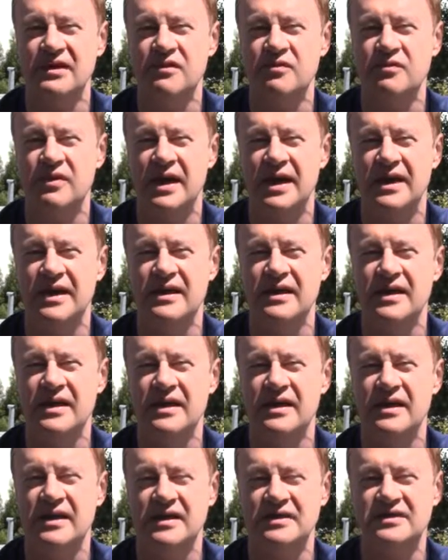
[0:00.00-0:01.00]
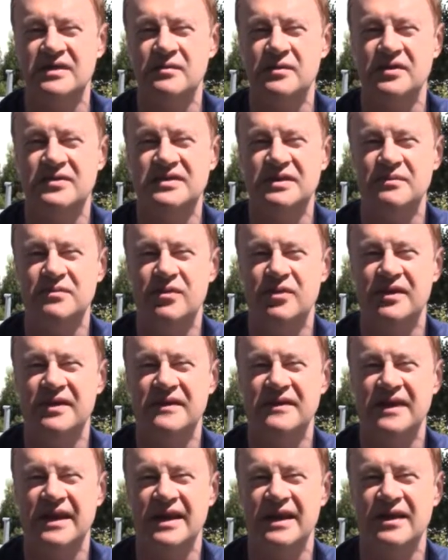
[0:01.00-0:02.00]
away is the most
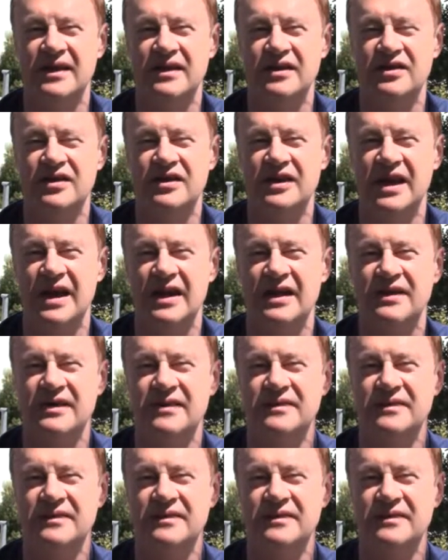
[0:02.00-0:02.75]
important thing. Good luck.